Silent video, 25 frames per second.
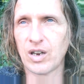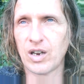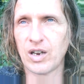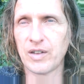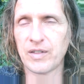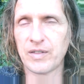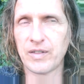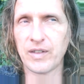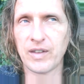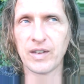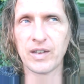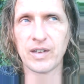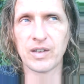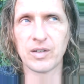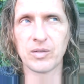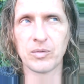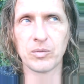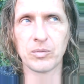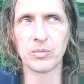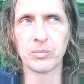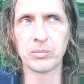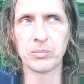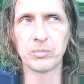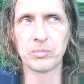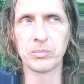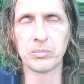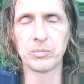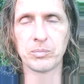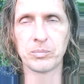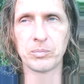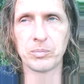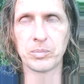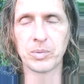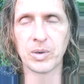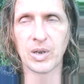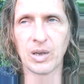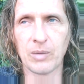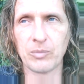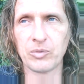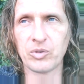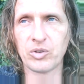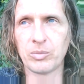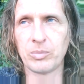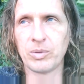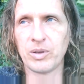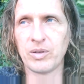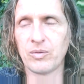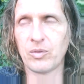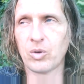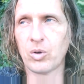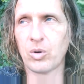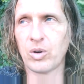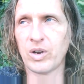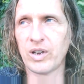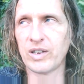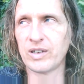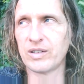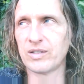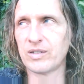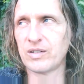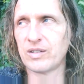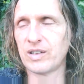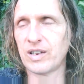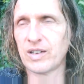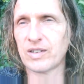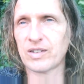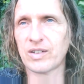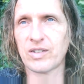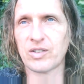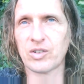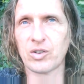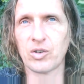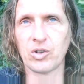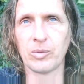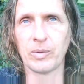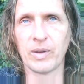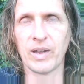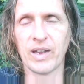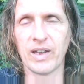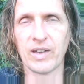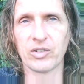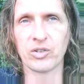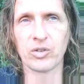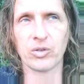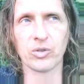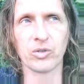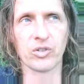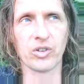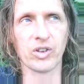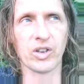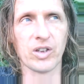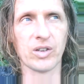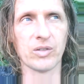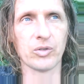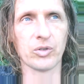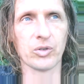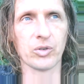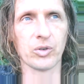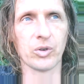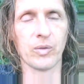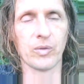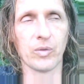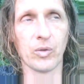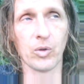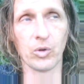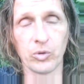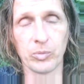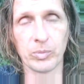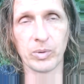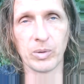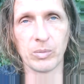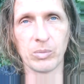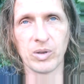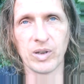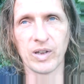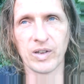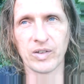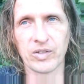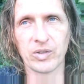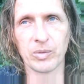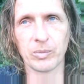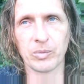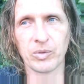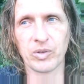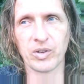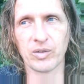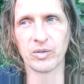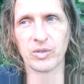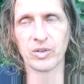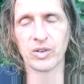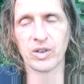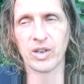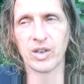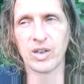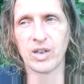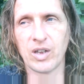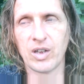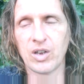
I think it becomes to be quite necessary that we ask ourselves, or those people ask themselves,